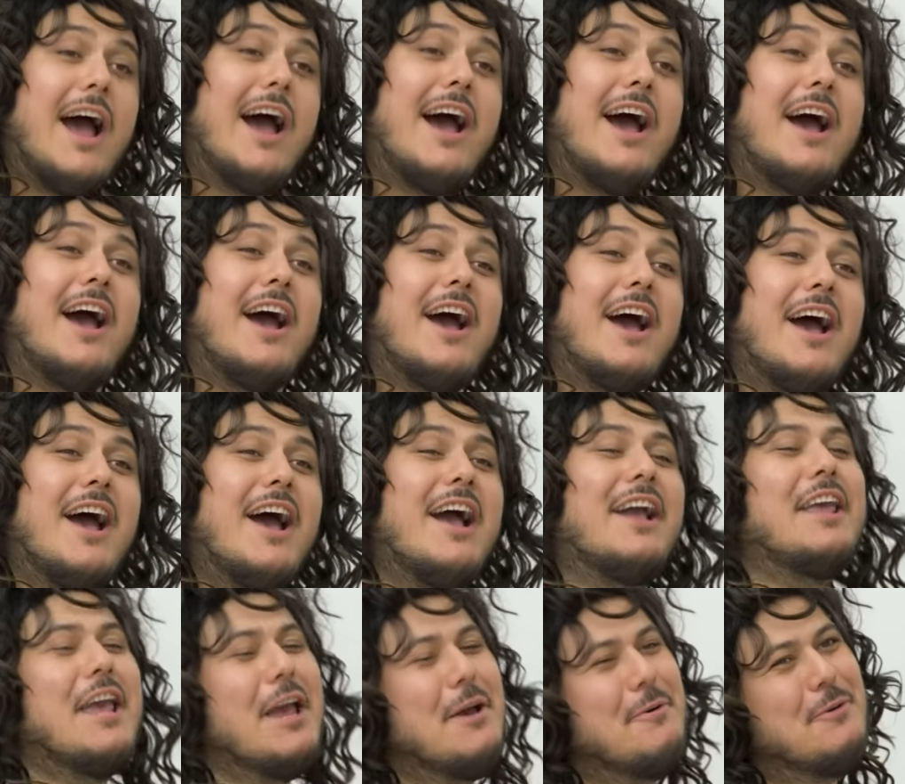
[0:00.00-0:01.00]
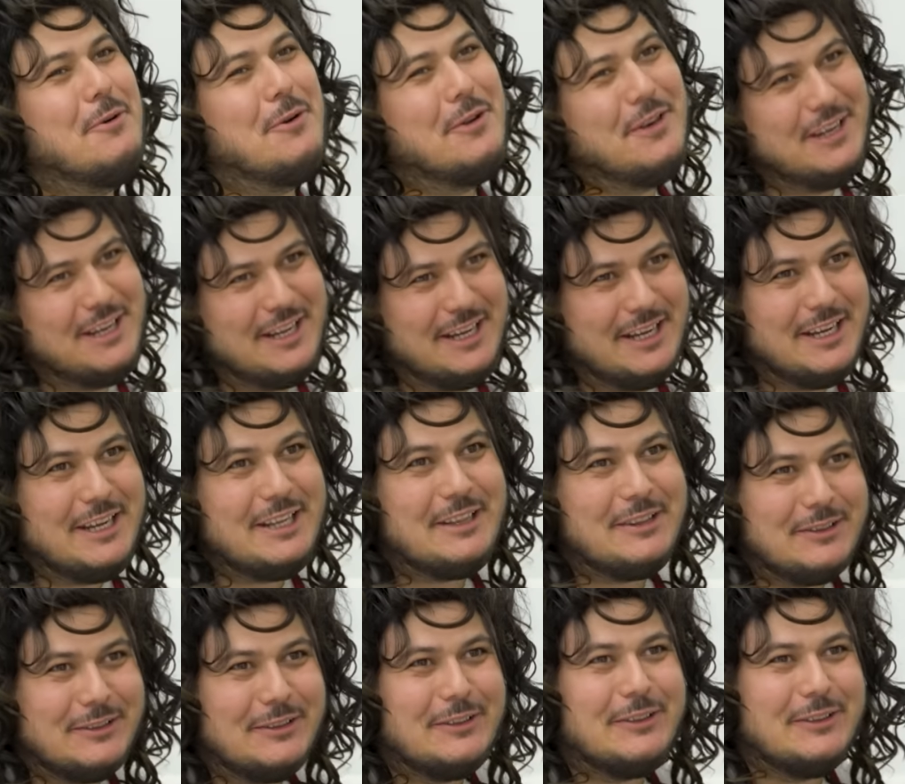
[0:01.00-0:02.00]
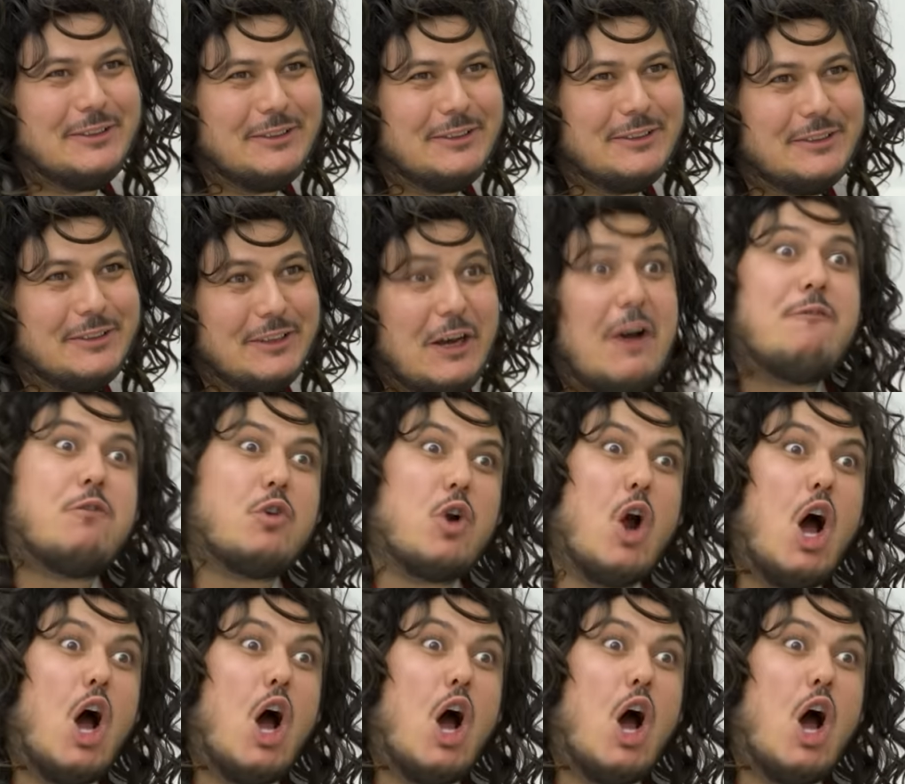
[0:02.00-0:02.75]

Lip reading: Ah, qué bonito. For